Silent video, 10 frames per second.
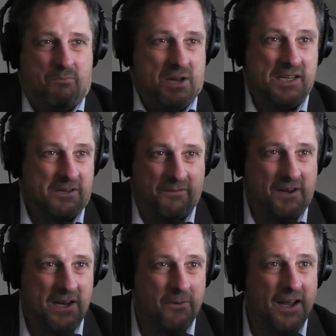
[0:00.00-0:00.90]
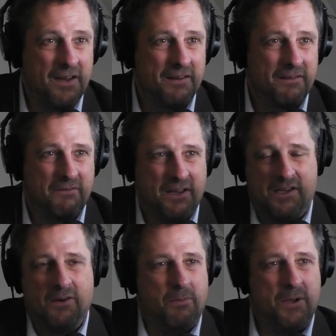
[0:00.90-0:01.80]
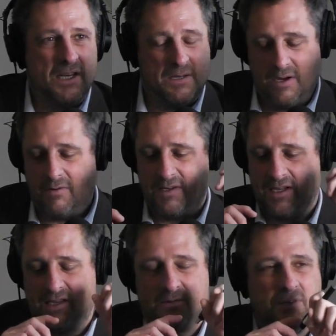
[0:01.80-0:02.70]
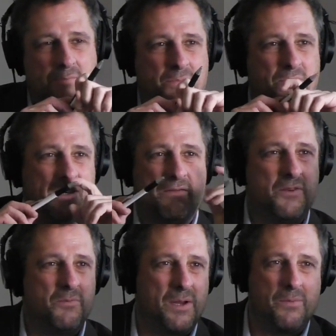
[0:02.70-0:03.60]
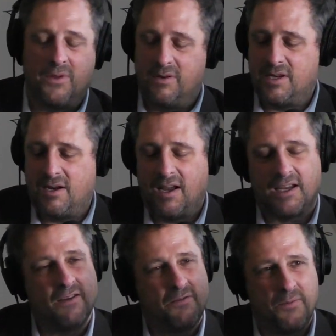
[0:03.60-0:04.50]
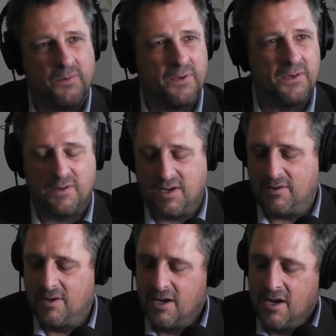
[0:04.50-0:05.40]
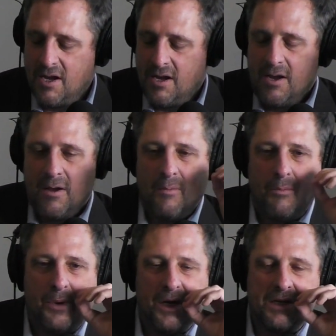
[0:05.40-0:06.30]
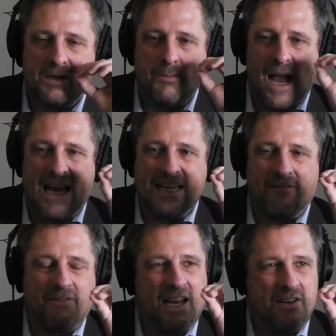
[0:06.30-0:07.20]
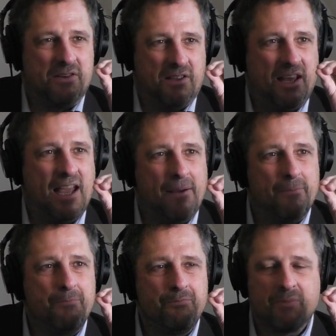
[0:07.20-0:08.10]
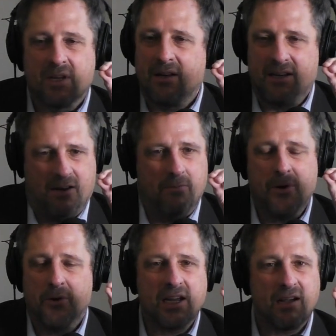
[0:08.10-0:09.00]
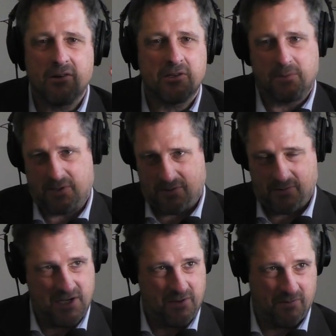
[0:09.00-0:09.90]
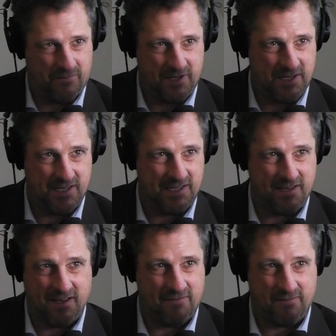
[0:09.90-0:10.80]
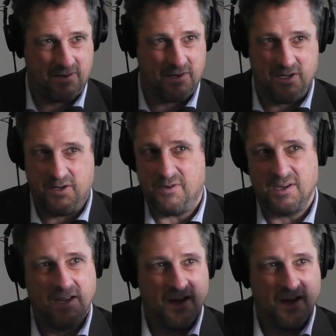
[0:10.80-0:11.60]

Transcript: pissed off anyway. They don't appear to be. Obviously, there's a few people that don't like it, a few people that do, But adding value to them, building a hospital in your free city that everyone can use,